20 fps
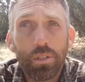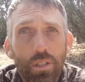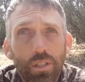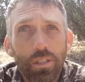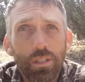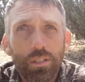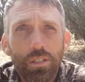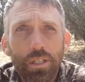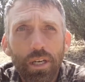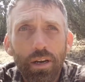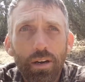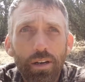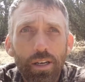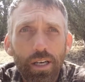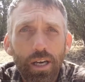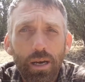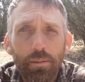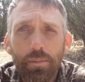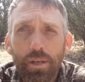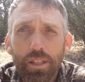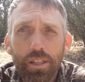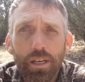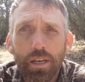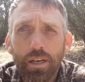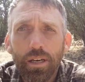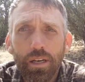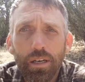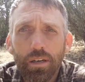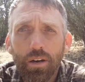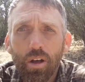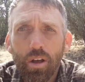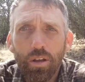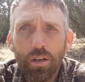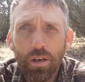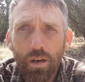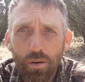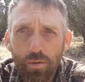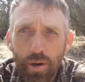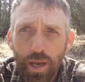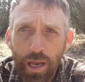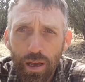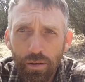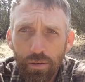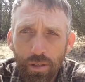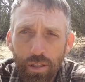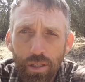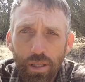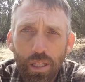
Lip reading: in this area. I bet they're here all year round.